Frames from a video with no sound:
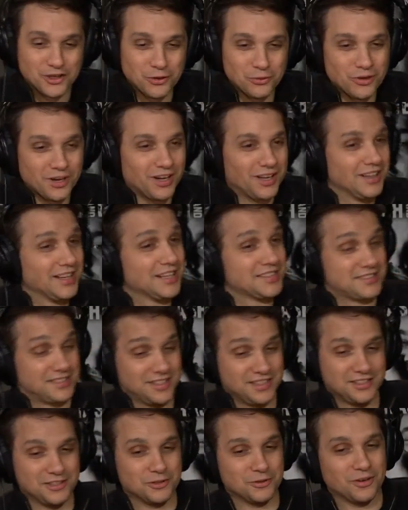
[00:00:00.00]

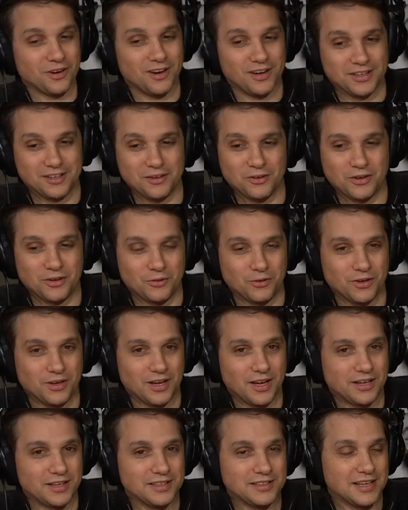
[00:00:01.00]
listen, you were on
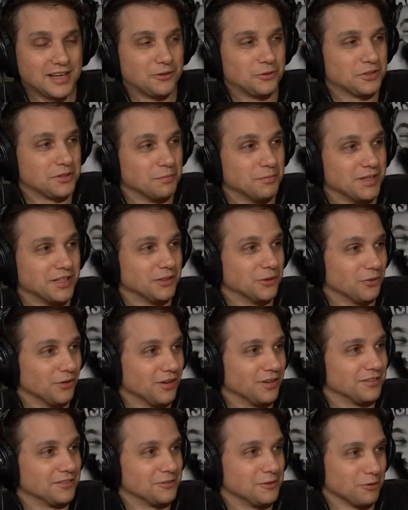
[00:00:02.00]
any day with me. You're
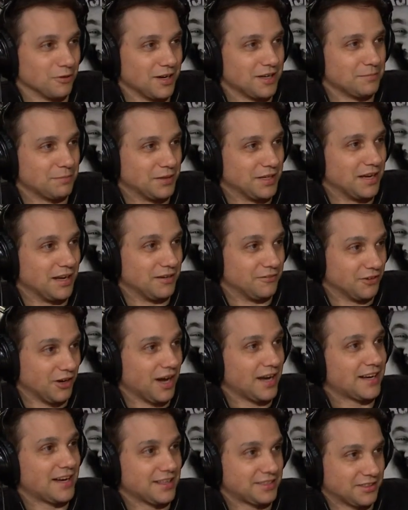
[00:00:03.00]
on great behavior.
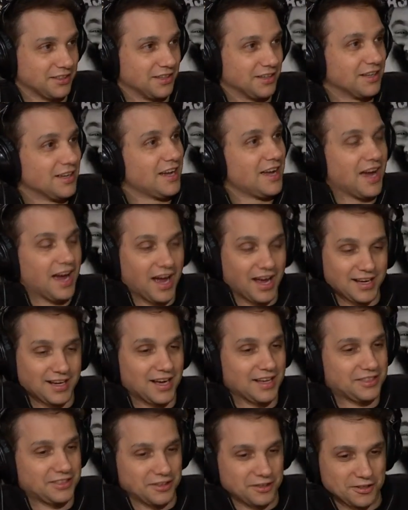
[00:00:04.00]
I got the I
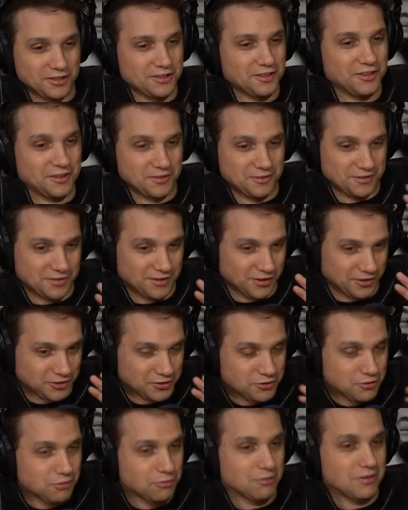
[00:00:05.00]
got the the the
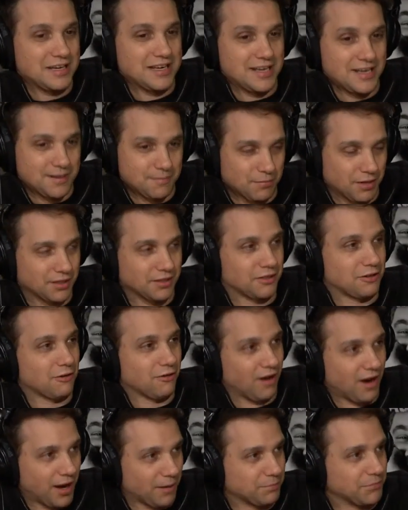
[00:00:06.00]
cream of the
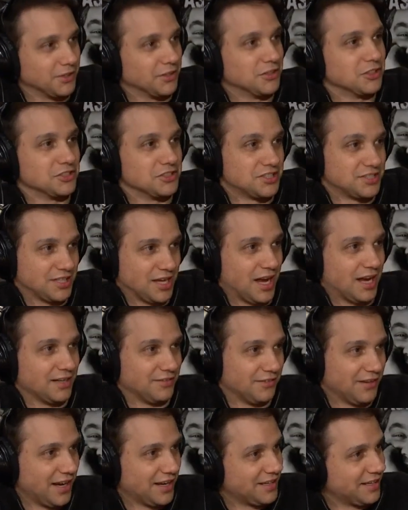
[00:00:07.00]
crop, the good side
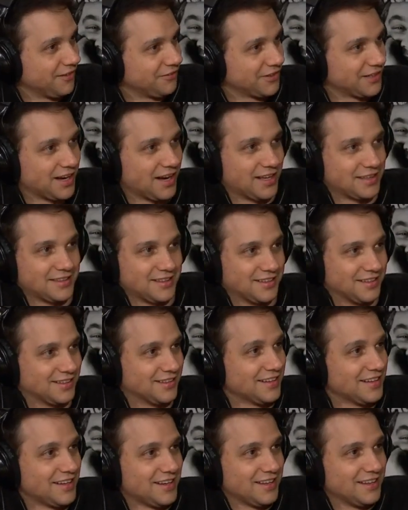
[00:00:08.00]
of it. I never got the
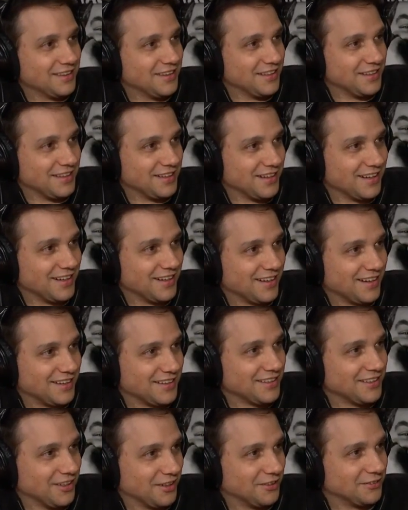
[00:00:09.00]
the. Uh,
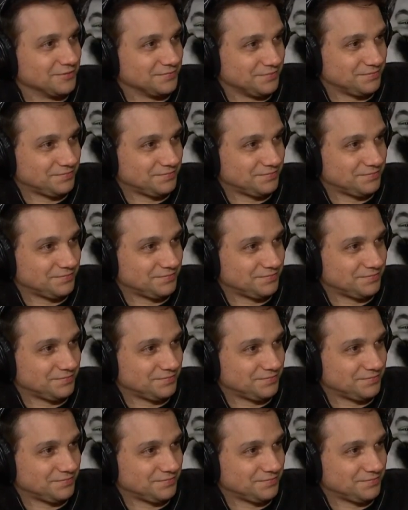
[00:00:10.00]
well, you, know, you, set